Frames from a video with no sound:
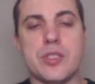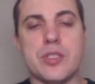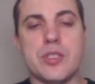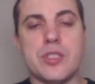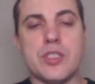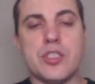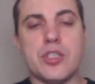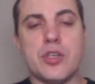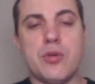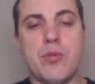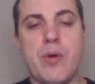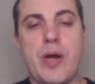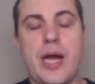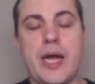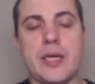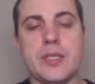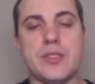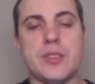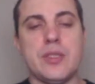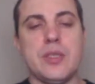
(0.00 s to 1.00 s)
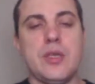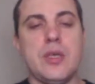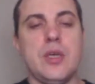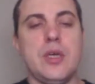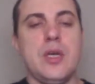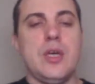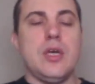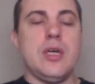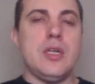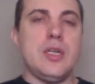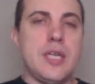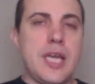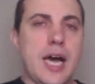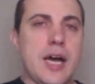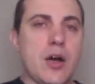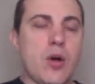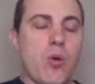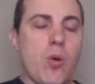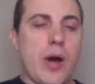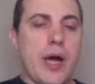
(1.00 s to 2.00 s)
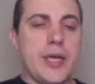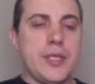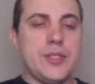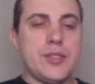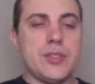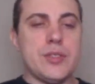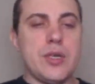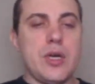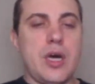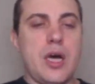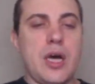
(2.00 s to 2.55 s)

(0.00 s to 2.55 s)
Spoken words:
Is this correct? Not quite.